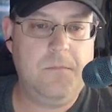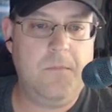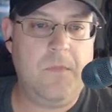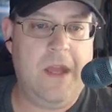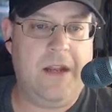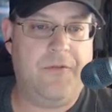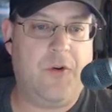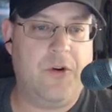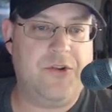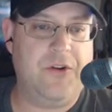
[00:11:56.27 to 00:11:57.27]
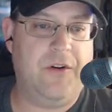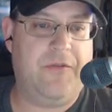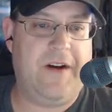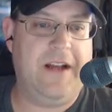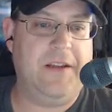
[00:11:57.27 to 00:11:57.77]
And, of course, you can
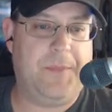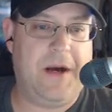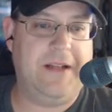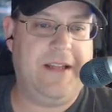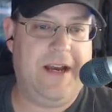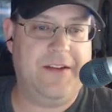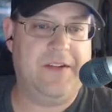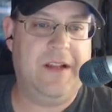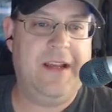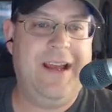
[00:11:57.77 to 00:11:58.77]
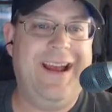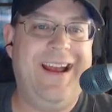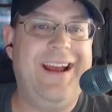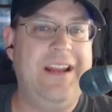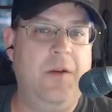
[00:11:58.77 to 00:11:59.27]
find the podcast
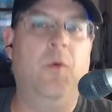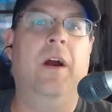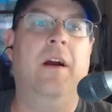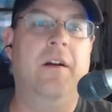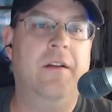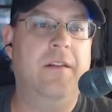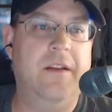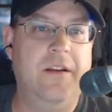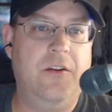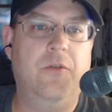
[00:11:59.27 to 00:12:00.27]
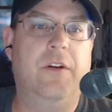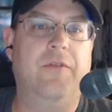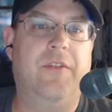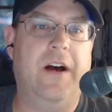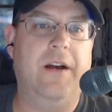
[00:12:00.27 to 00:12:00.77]
anywhere that can
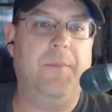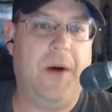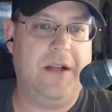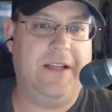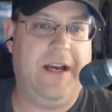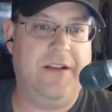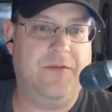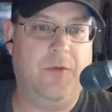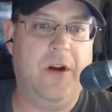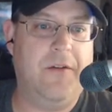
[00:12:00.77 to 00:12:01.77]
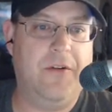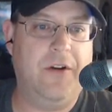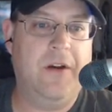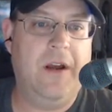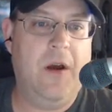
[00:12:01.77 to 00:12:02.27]
find podcasts,
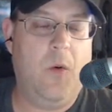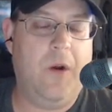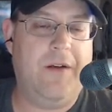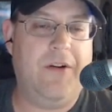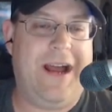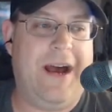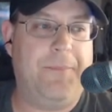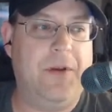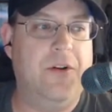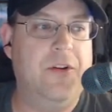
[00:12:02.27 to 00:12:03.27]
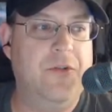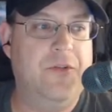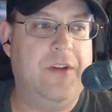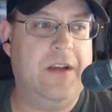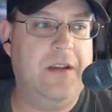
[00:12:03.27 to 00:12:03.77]
whatever app you're
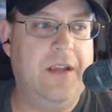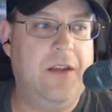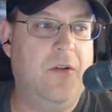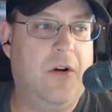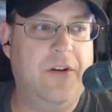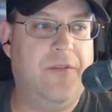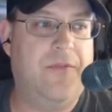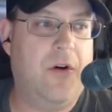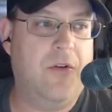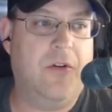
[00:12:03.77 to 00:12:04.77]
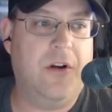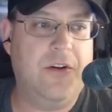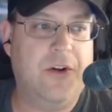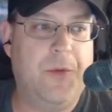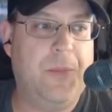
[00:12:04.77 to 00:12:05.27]
using, either on your phone or on
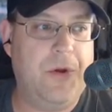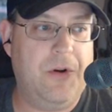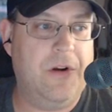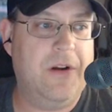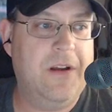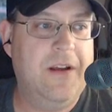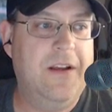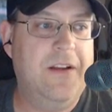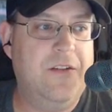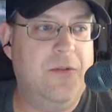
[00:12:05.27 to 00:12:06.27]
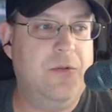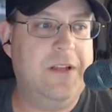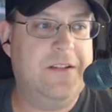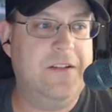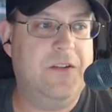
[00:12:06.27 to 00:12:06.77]
your computer, to
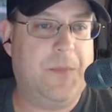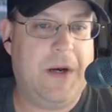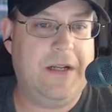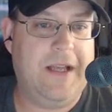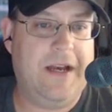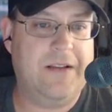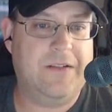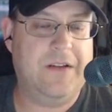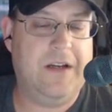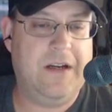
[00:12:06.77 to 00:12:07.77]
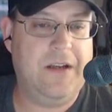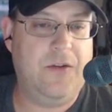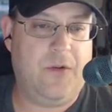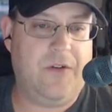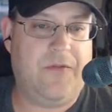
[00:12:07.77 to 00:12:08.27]
listen to podcasts,
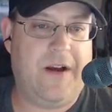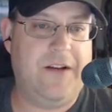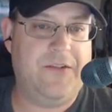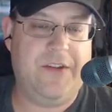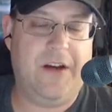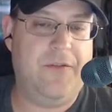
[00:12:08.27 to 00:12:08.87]
you can find us there.